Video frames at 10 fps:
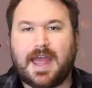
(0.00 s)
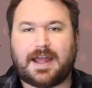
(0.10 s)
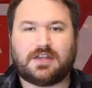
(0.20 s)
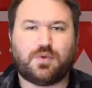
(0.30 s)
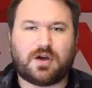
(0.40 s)
Hey
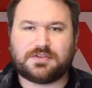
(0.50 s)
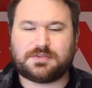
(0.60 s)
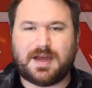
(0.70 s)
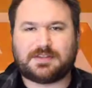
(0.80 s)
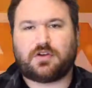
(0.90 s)
guys, welcome to
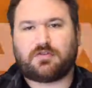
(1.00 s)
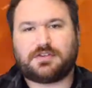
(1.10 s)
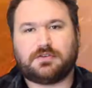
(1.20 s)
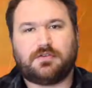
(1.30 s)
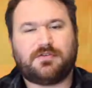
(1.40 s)
Smack Talk
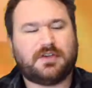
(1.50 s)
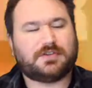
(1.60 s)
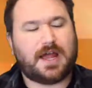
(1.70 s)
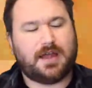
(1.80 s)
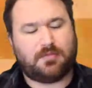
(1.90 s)
Wrestling
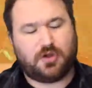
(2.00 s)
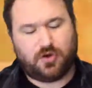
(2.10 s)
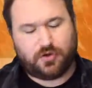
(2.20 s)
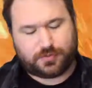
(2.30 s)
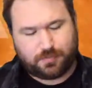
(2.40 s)
Reviews. I am your
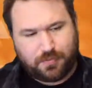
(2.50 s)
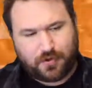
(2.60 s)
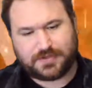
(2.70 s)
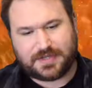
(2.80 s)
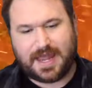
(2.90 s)
host,
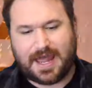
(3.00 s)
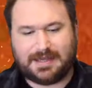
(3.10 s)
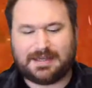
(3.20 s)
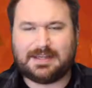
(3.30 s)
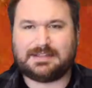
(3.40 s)
Boise,
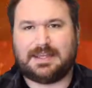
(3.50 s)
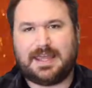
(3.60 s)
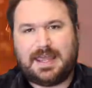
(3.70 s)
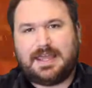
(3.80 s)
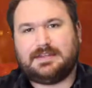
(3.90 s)
and this
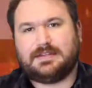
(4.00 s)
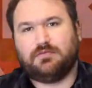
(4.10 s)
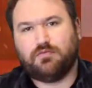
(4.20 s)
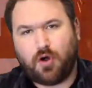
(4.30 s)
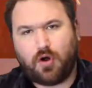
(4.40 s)
is
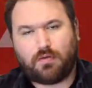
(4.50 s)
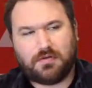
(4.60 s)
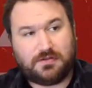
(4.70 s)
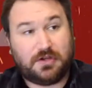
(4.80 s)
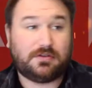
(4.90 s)
Raw
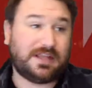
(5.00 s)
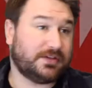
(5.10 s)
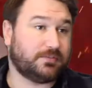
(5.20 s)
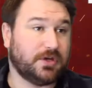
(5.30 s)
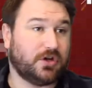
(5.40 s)
Review.
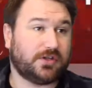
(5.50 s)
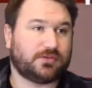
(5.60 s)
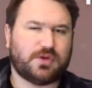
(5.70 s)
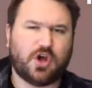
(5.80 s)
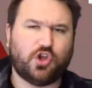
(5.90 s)
Let's be
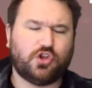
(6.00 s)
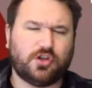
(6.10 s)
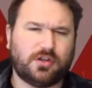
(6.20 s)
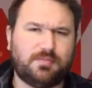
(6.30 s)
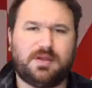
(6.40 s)
honest, we all
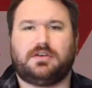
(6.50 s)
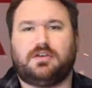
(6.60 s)
know the big